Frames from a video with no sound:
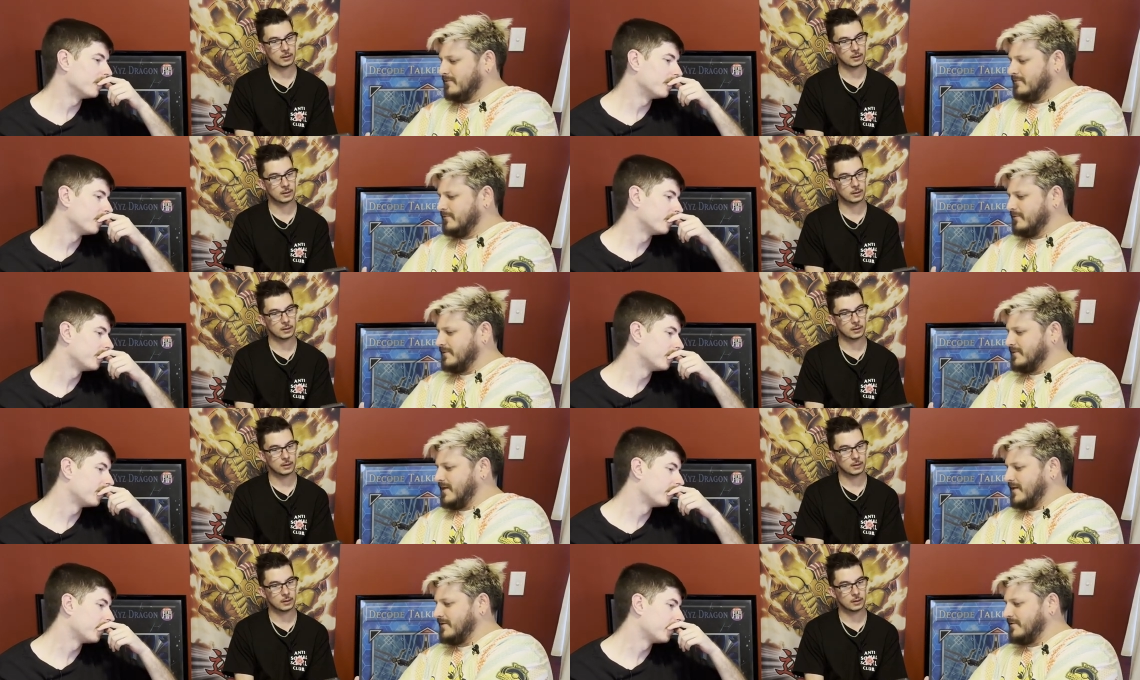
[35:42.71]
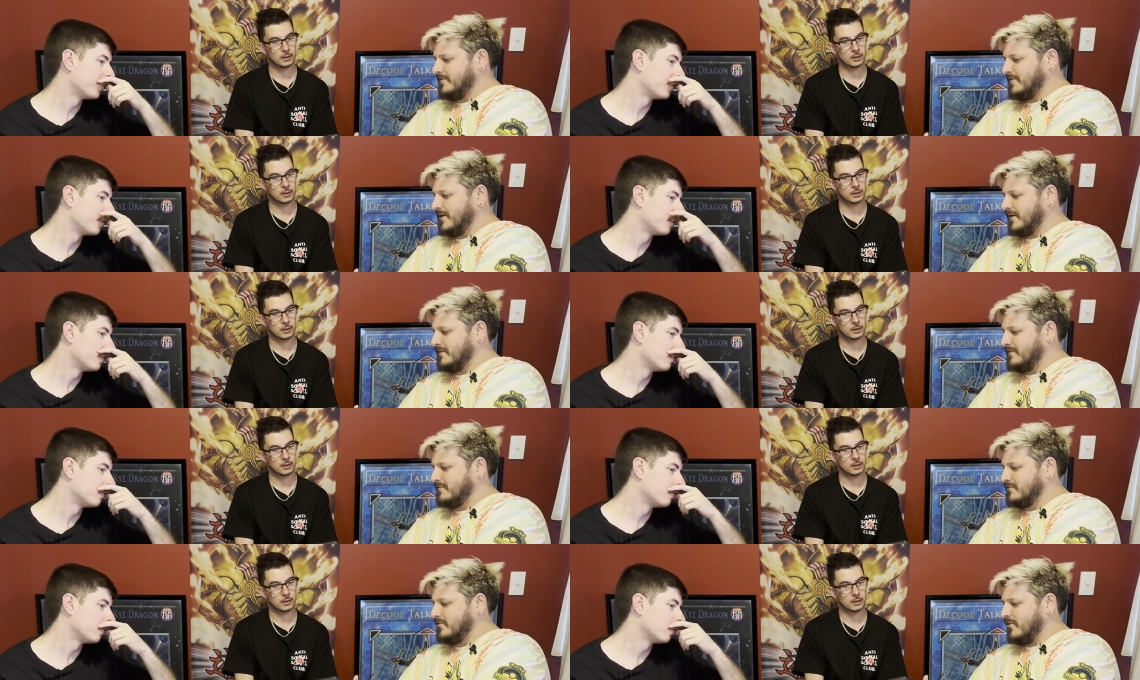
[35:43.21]
Speaker 1: Look at that
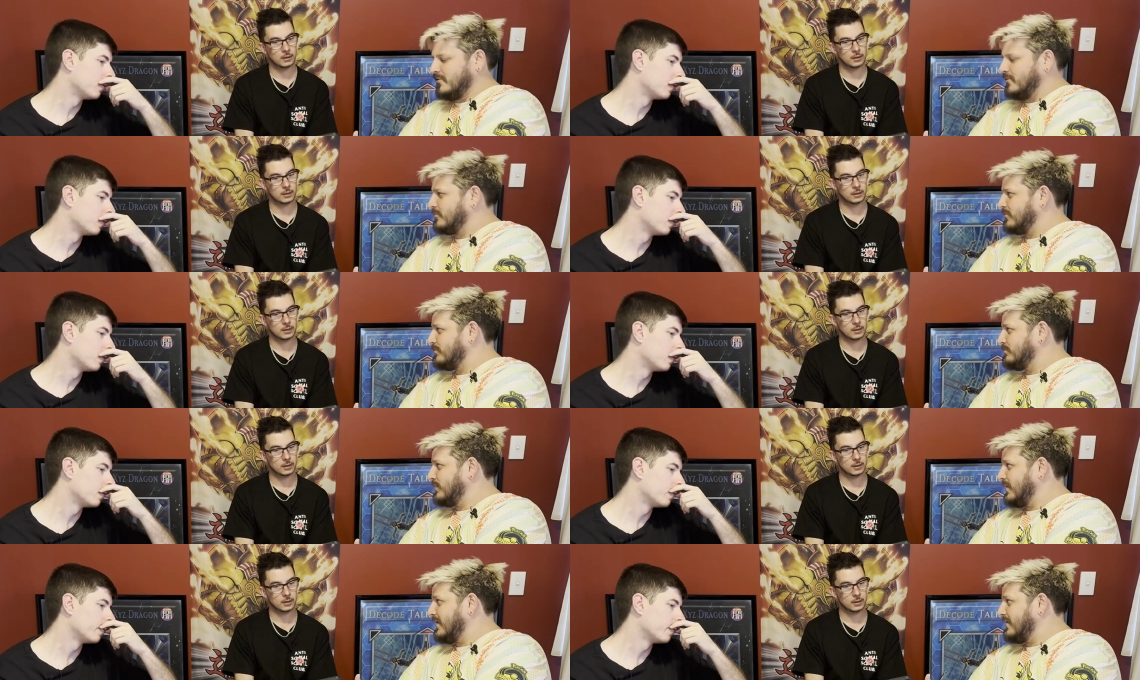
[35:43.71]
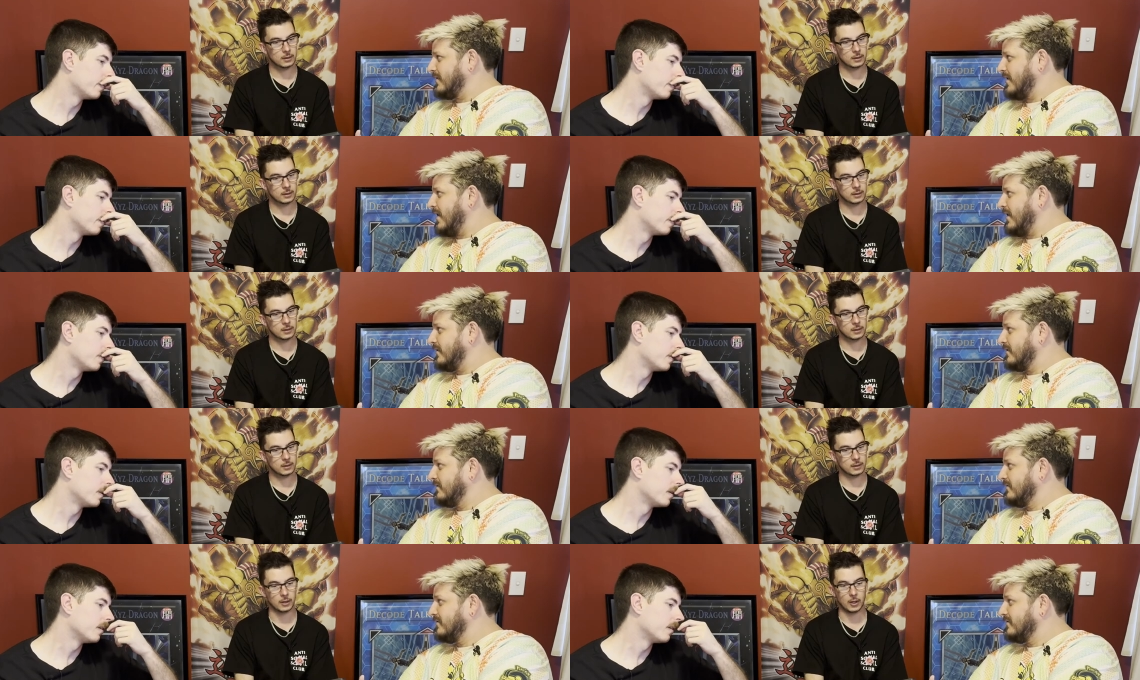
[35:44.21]
thing. Don't you want to play
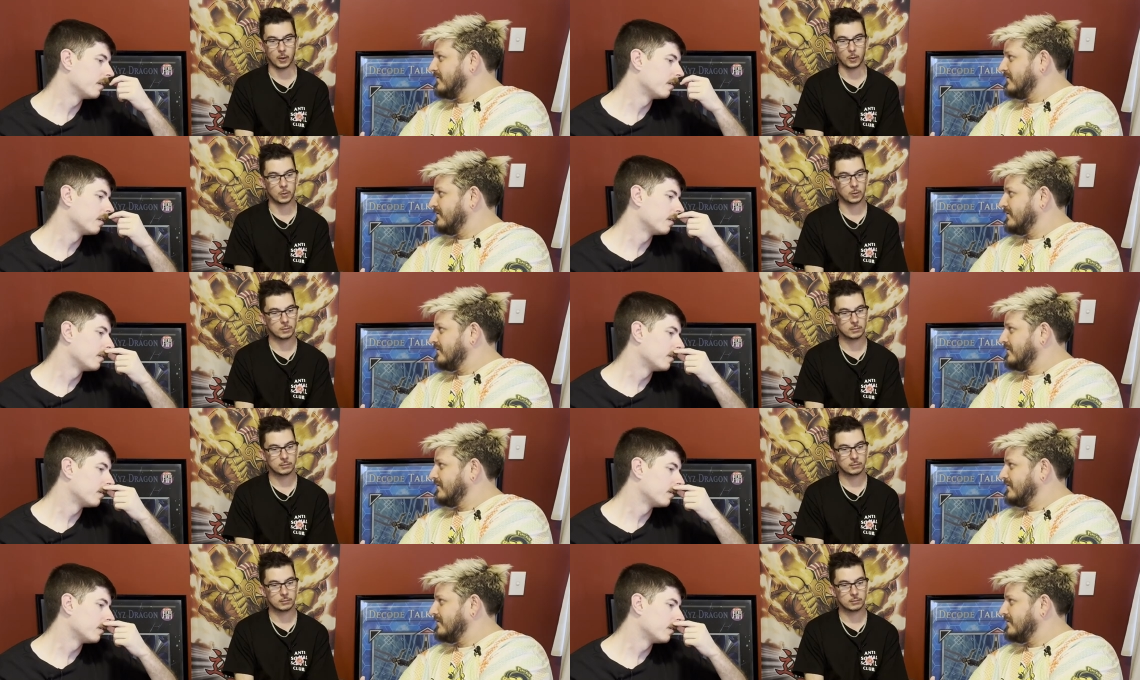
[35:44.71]
that? No.